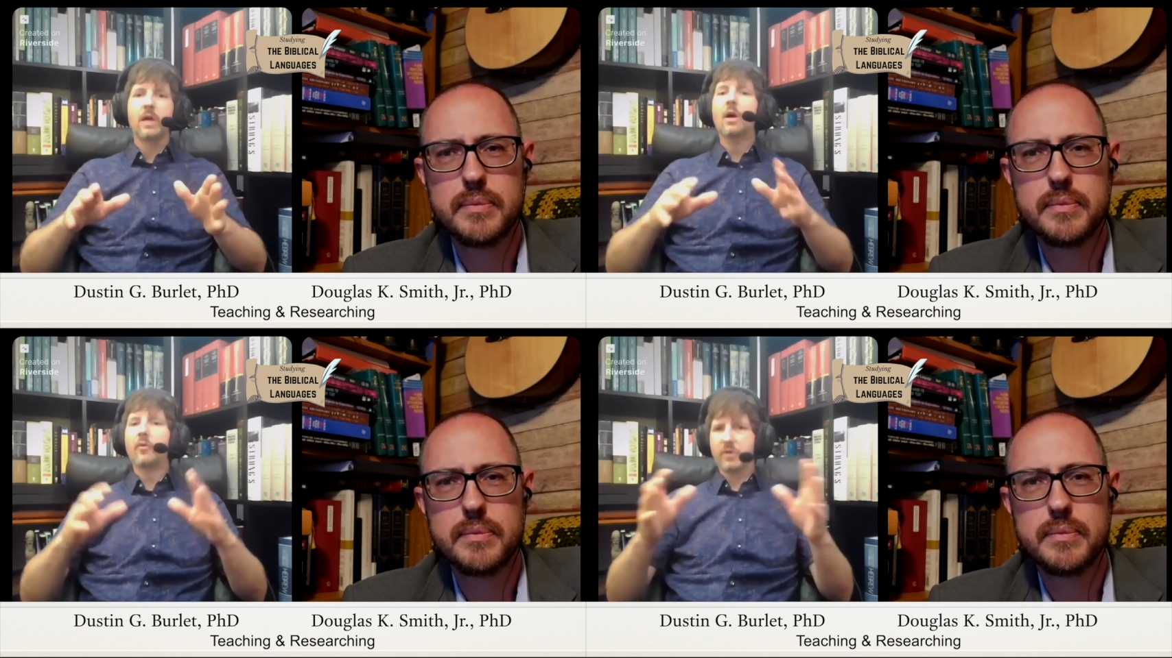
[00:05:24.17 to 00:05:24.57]

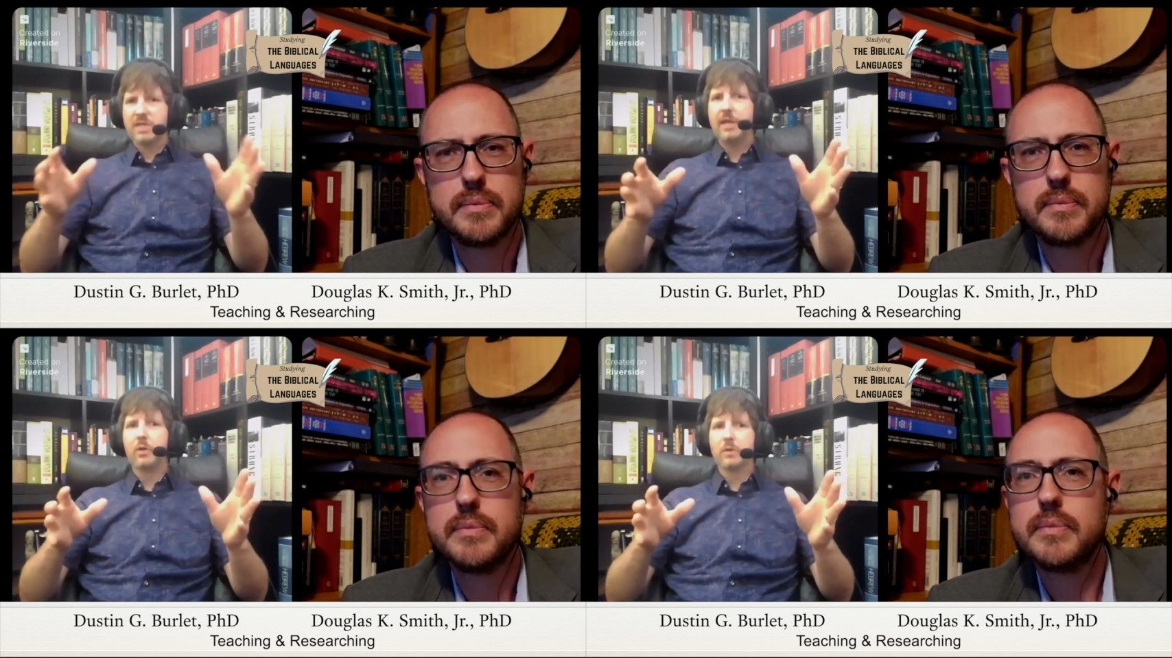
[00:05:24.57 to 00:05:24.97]

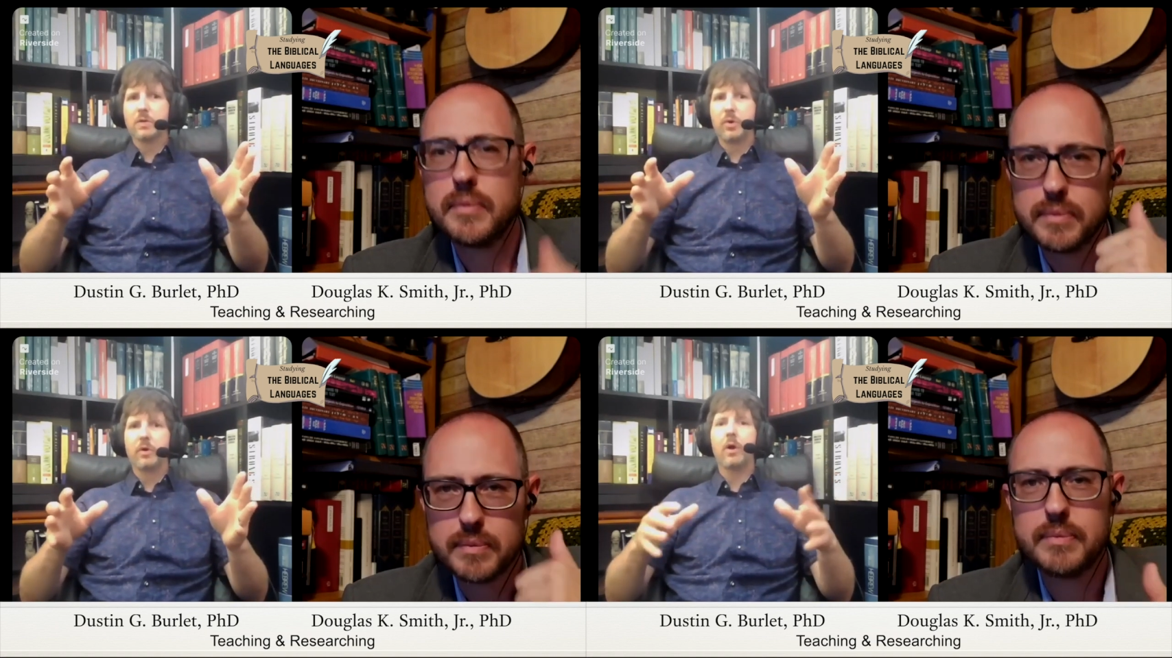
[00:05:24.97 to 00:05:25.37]
Speaker 1: Futato's
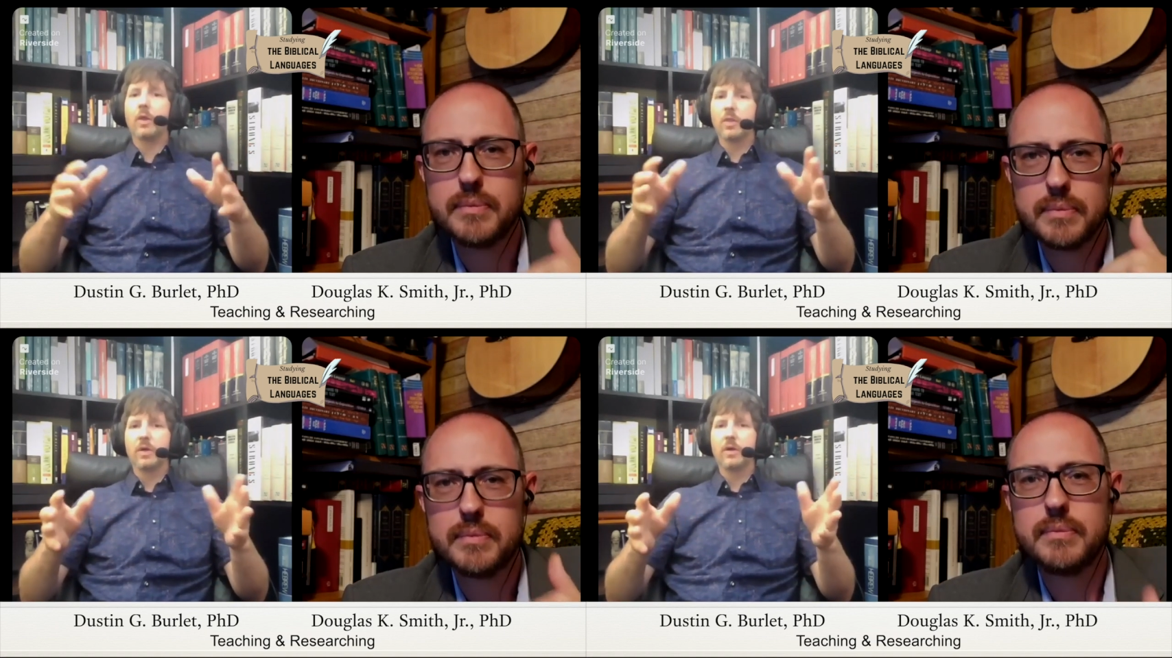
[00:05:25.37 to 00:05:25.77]
book on
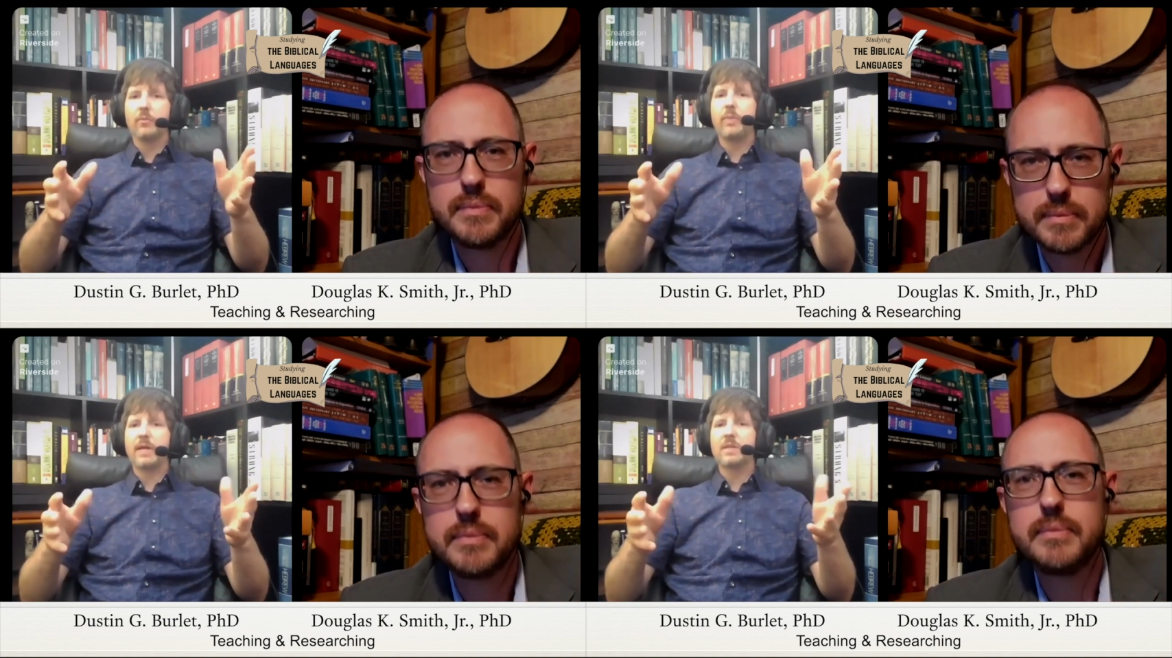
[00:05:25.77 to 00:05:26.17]
the
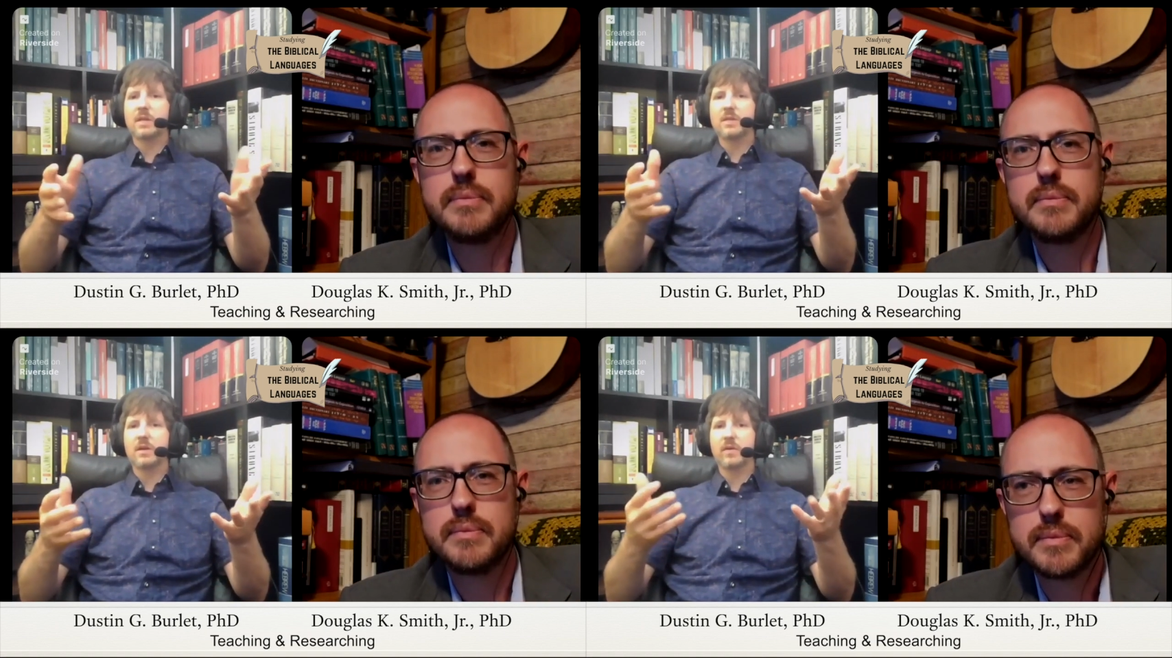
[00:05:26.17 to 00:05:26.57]
basics
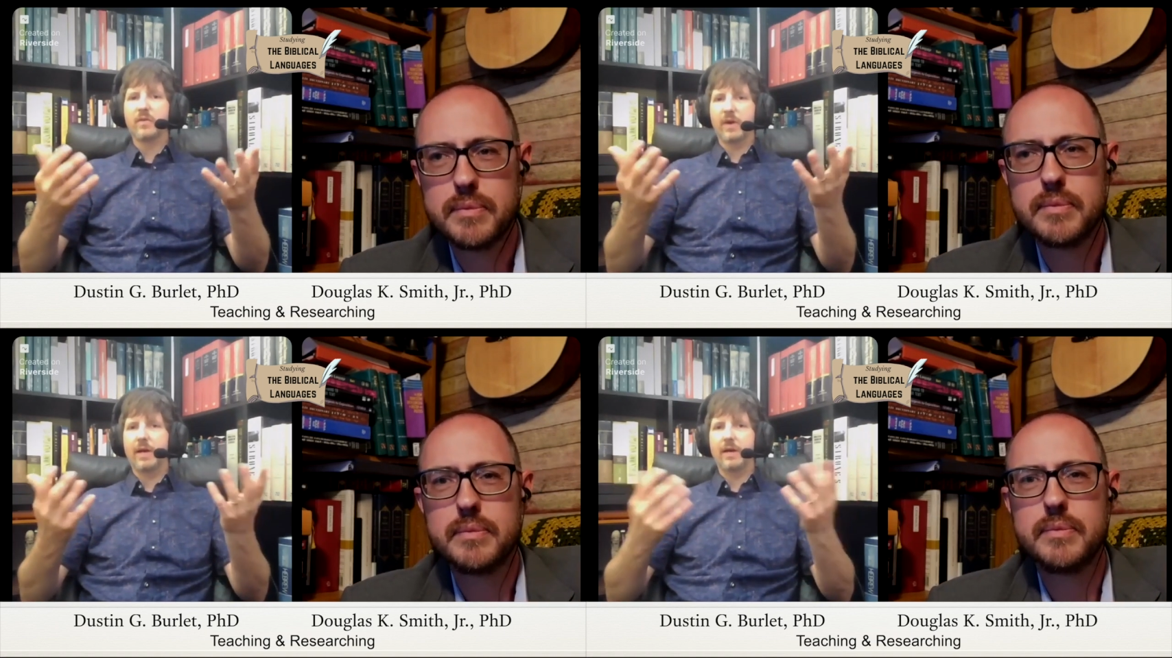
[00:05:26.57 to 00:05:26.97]
of,
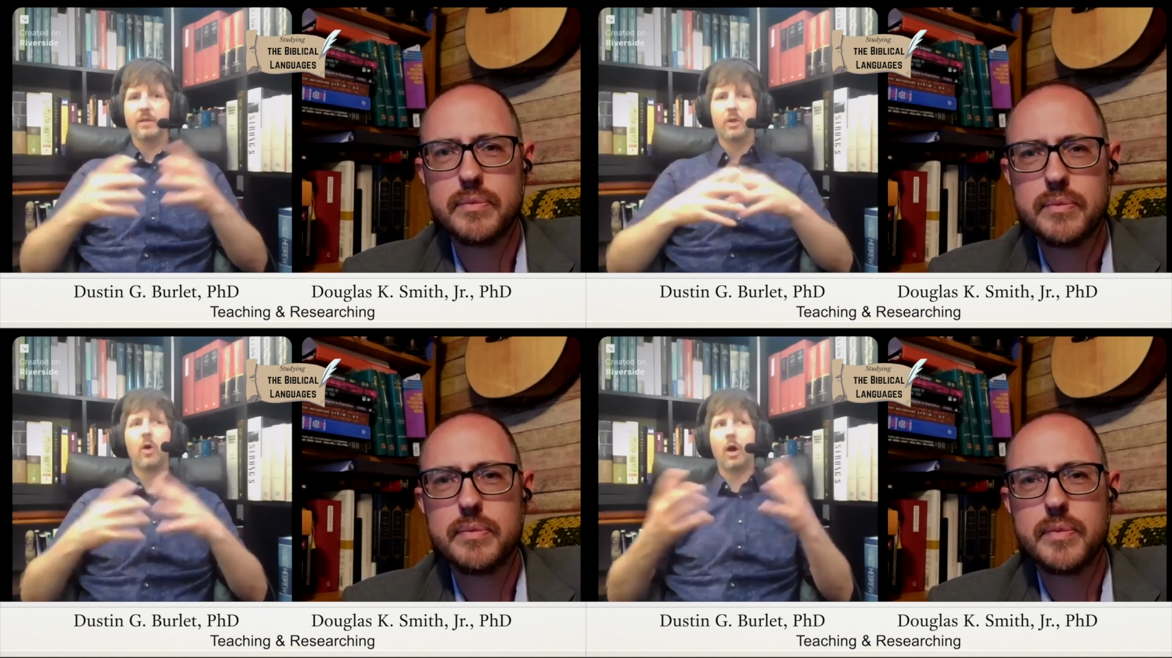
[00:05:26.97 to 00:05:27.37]
uh, you
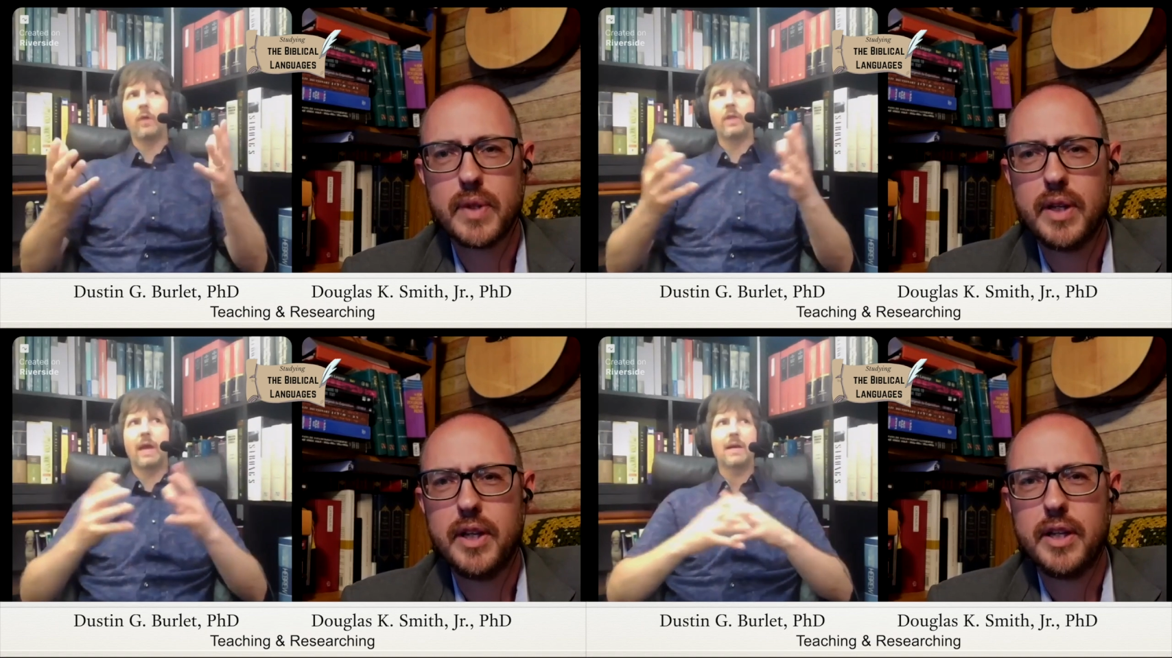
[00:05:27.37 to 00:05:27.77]
know, on the
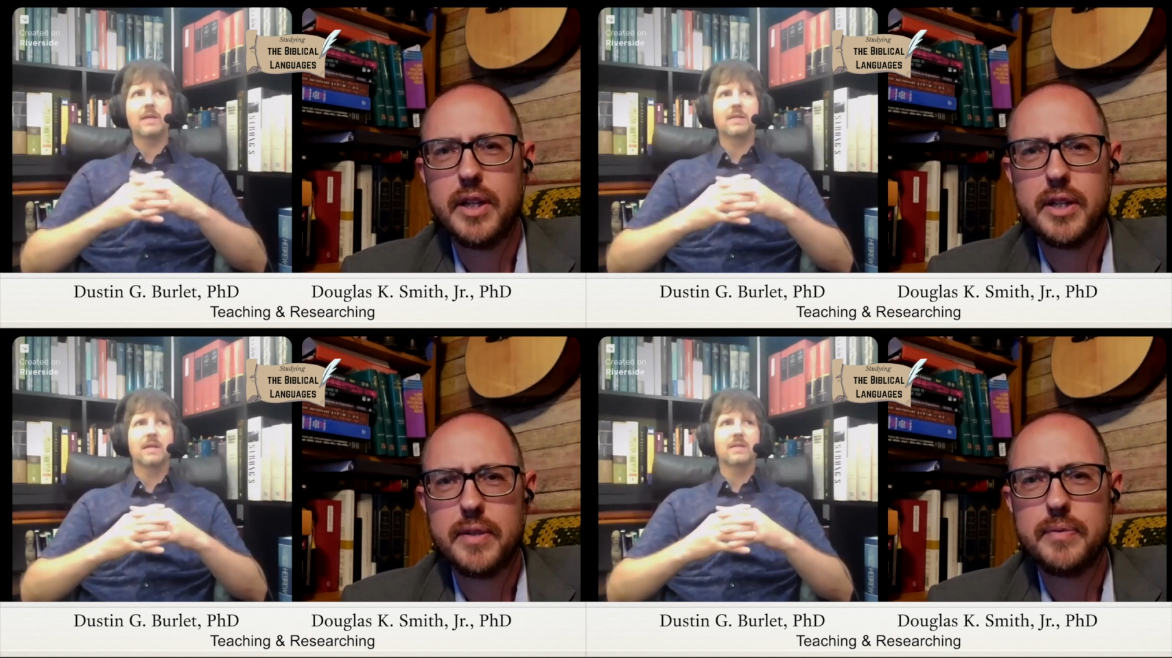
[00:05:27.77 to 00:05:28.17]

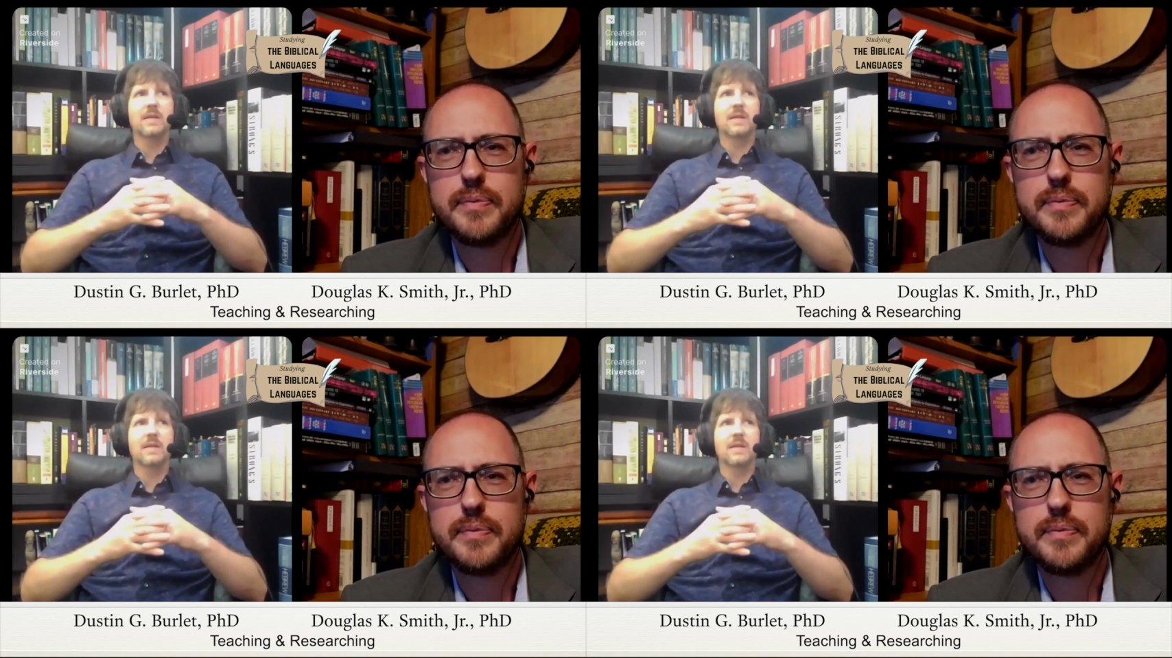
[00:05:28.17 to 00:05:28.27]
accents